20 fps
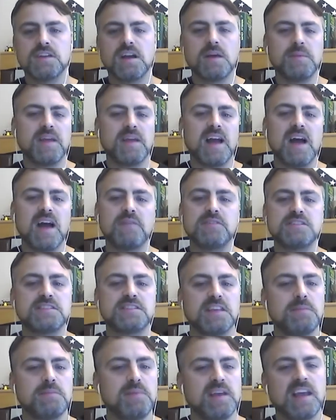I mean,
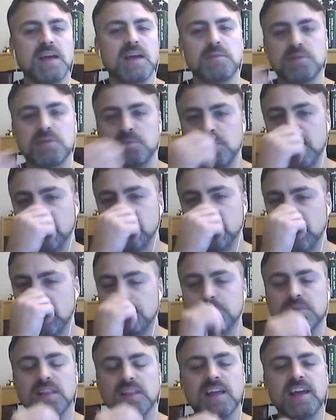obviously being able to make
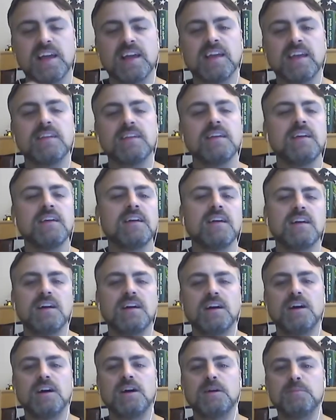that play,
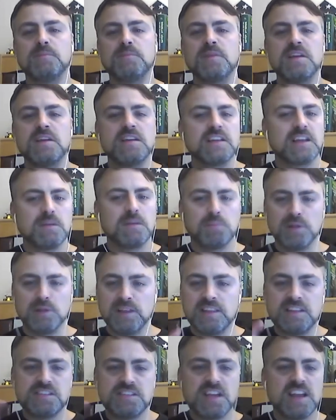
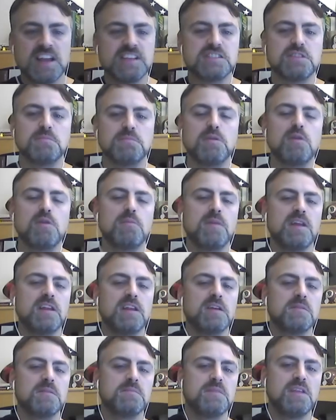completely change the
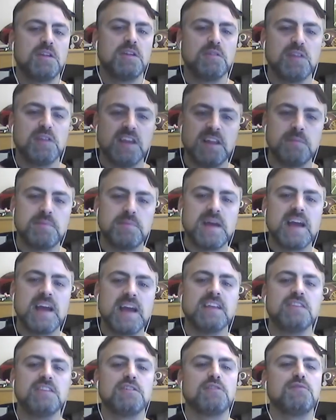momentum, get it
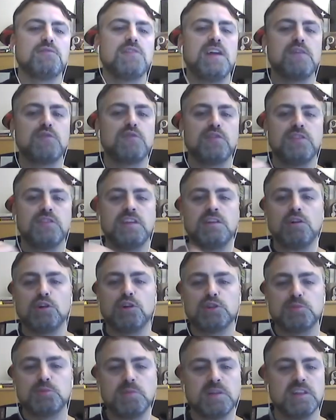back in your favor, and then
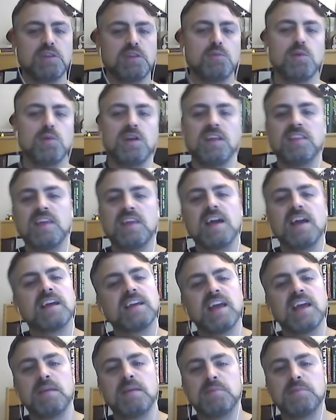ultimately winning that
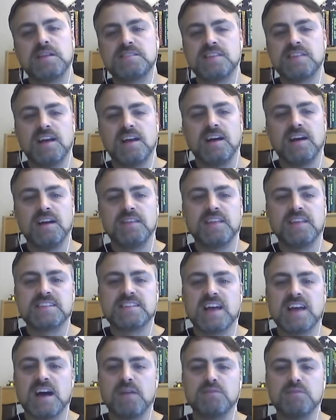game. That's
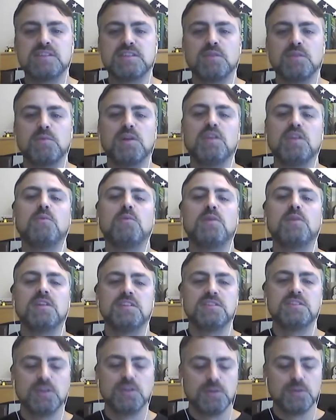obviously what you want to
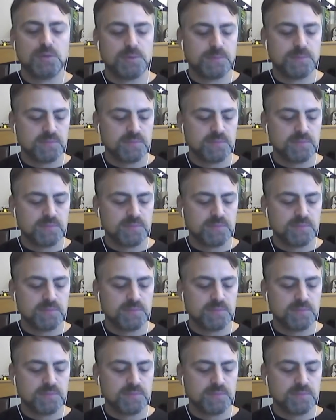do.